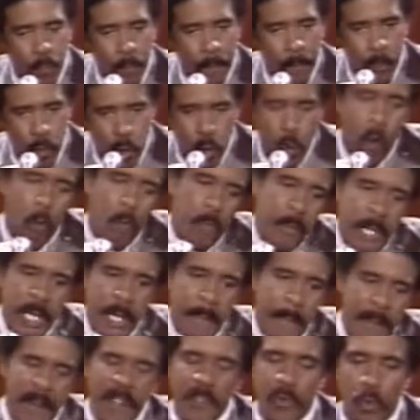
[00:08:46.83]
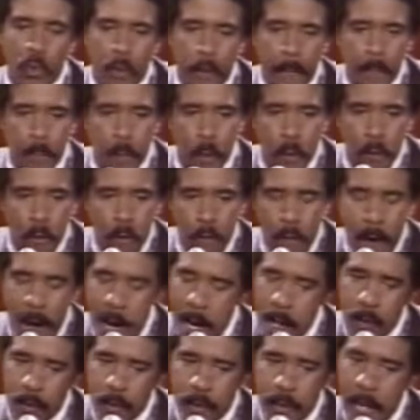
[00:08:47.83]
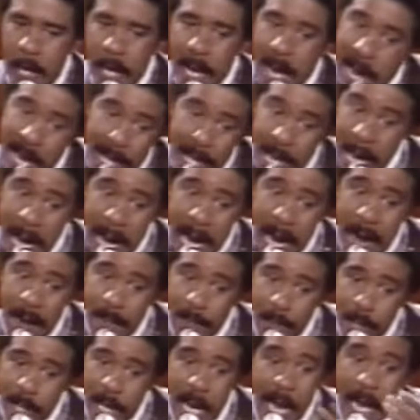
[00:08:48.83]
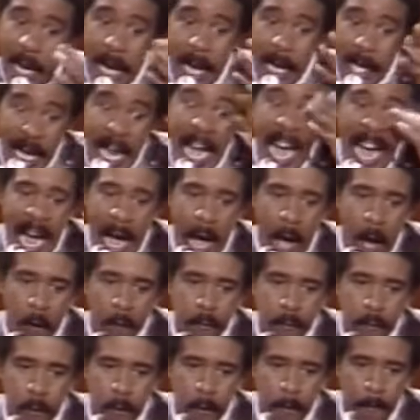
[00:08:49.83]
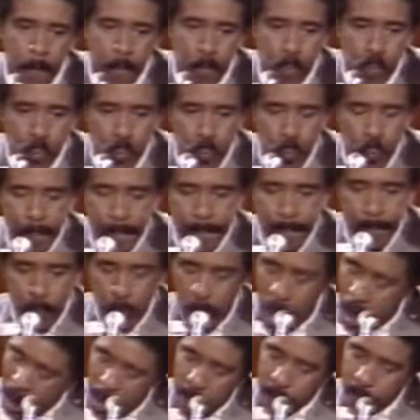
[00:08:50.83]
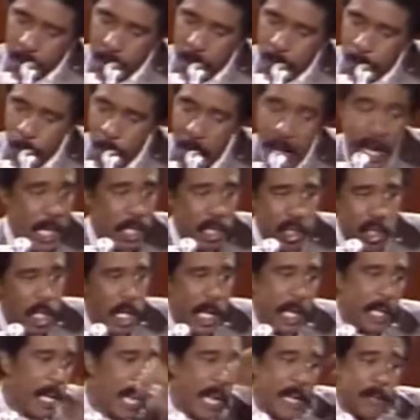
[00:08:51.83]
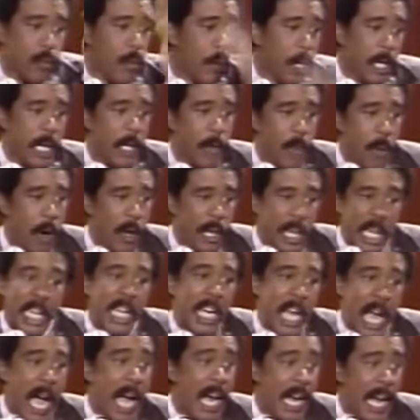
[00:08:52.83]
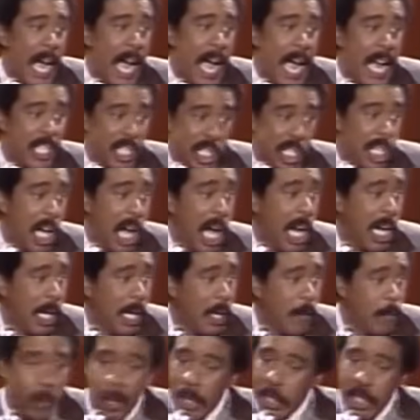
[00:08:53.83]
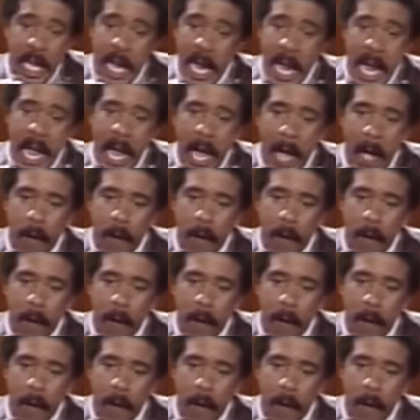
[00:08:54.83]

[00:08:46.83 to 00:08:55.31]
showed me the picture, you know. I looked at it, I laughed, but not out loud, you know. I said, well, shit, that's what he want. He cockeyed, she ugly, what the hell?